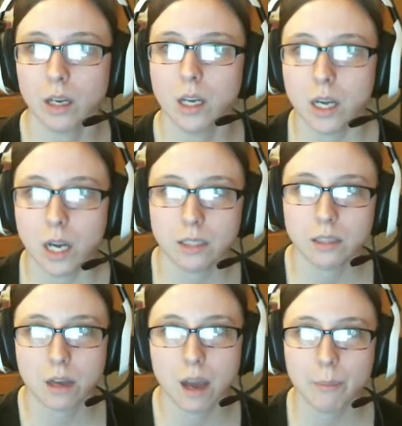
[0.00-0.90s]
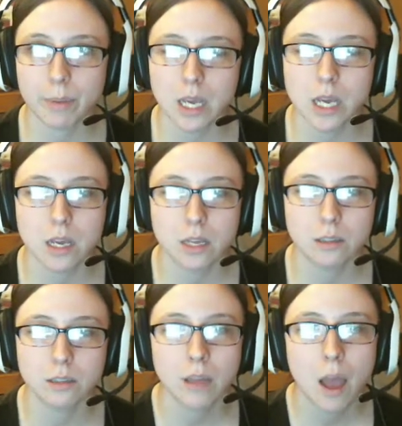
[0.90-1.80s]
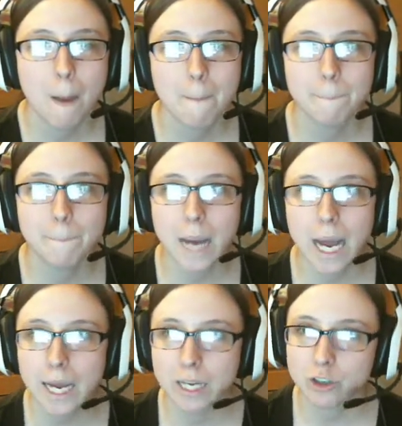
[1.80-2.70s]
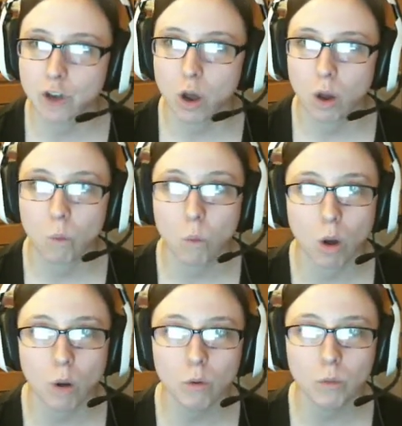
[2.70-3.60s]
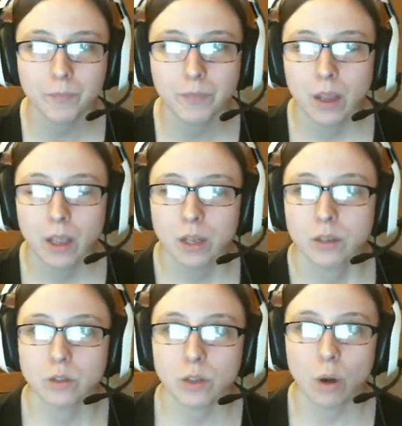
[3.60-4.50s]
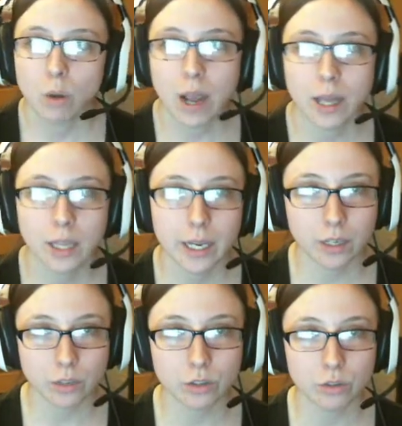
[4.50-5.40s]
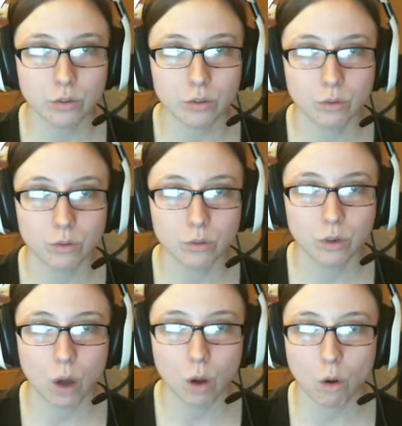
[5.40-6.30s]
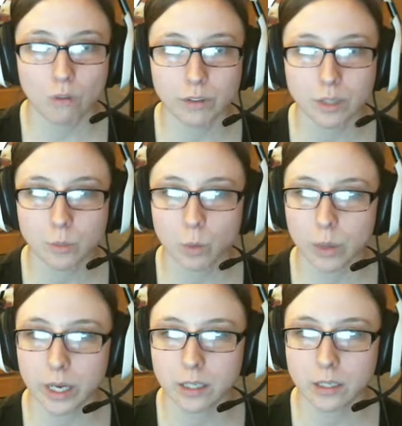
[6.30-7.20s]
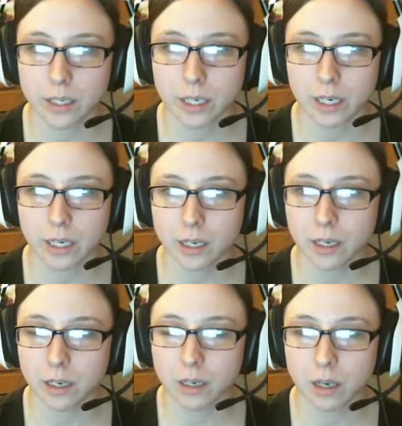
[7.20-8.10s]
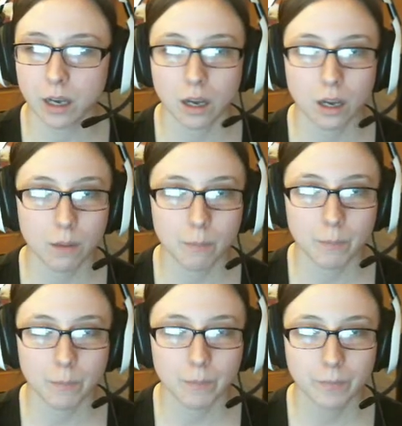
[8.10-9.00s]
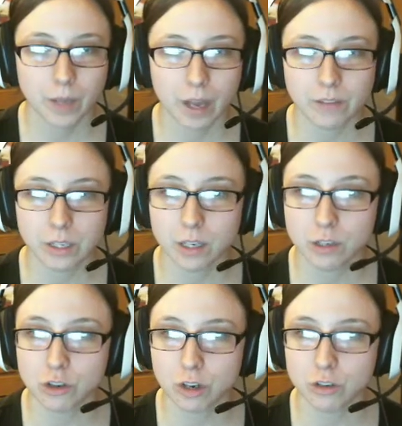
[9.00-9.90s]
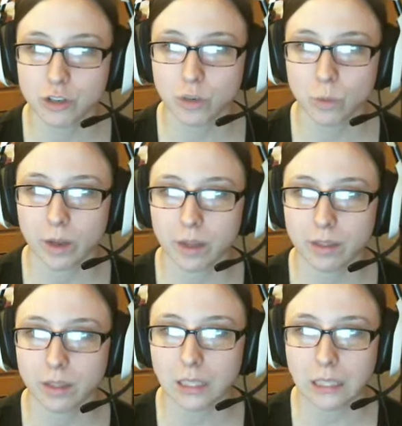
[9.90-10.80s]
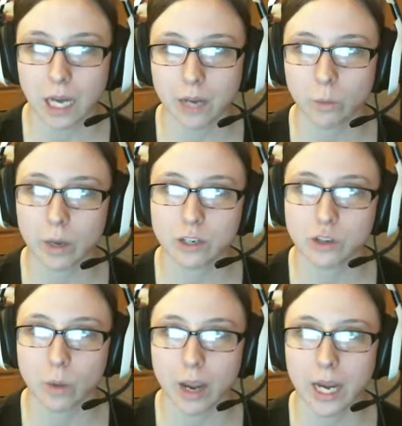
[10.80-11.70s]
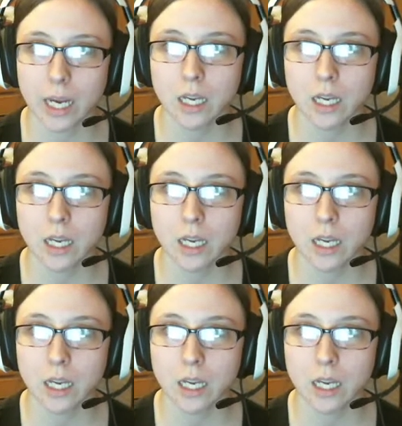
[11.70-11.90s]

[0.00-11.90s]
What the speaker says: Next up is Baichongwo. So I like to go over this point in kind of in conjunction with Lanwei Shui